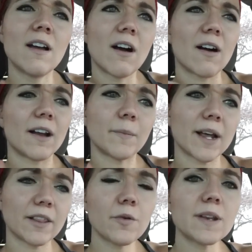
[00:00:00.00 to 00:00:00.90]
on
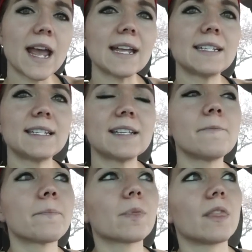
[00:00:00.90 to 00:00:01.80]
my low days,
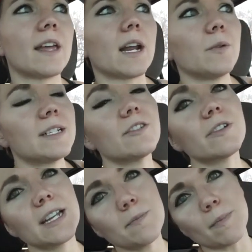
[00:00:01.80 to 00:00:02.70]
then I would still
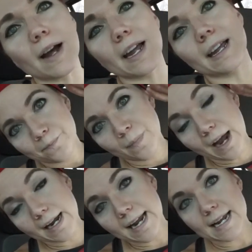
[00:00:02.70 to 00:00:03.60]
keep my
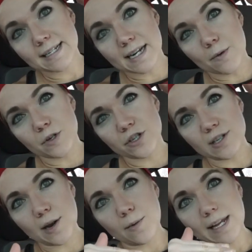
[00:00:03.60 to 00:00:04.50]
high days and I would
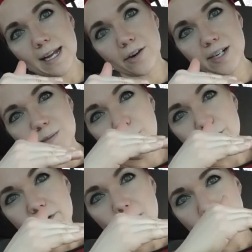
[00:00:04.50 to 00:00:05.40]
just slowly increase
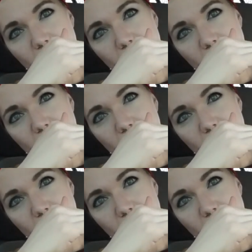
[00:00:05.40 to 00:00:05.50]
both of them.